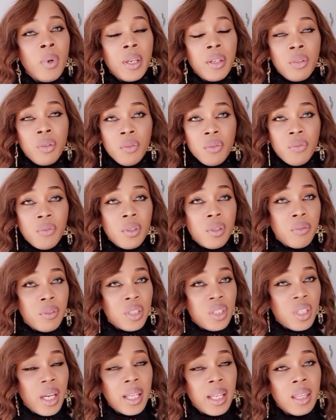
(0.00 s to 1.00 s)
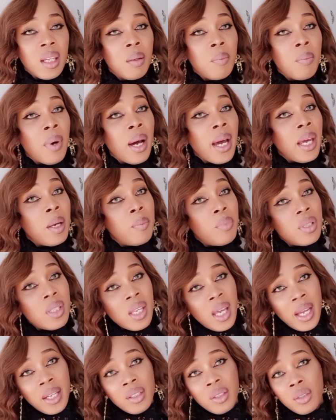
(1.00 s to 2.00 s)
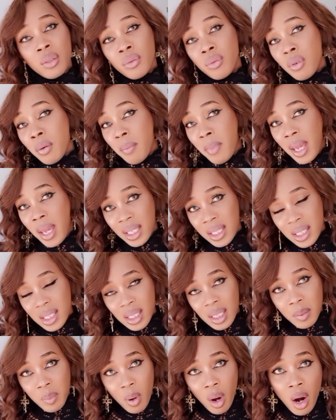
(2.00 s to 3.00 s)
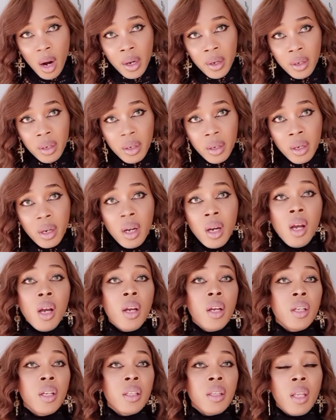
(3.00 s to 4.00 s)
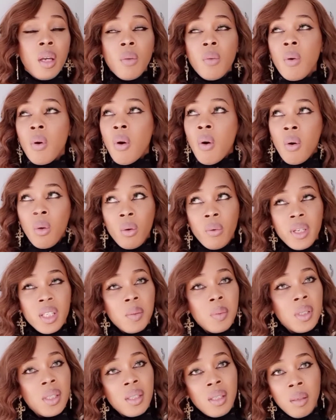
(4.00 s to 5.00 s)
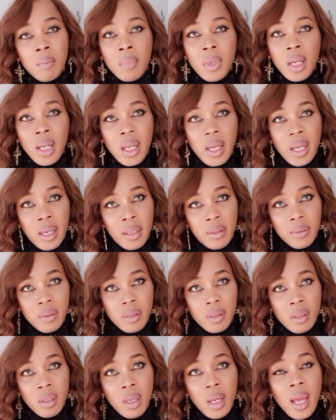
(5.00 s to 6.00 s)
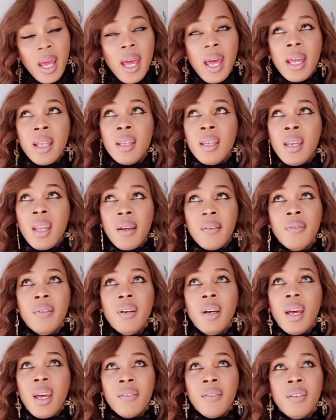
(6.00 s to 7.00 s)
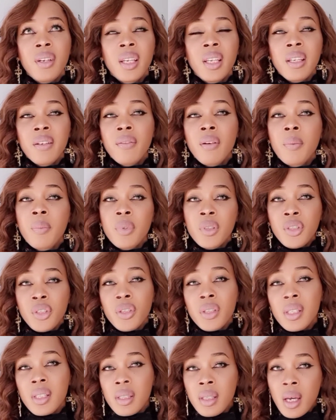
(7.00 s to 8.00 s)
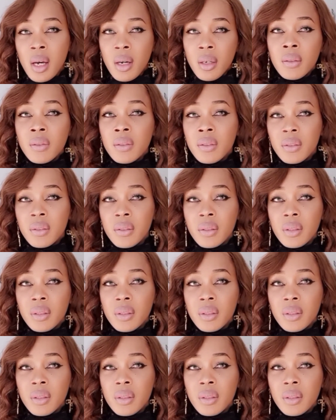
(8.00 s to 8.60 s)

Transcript: you feel rejected by a potential romantic partner, there will always be somebody else. And never ever give up on yourself,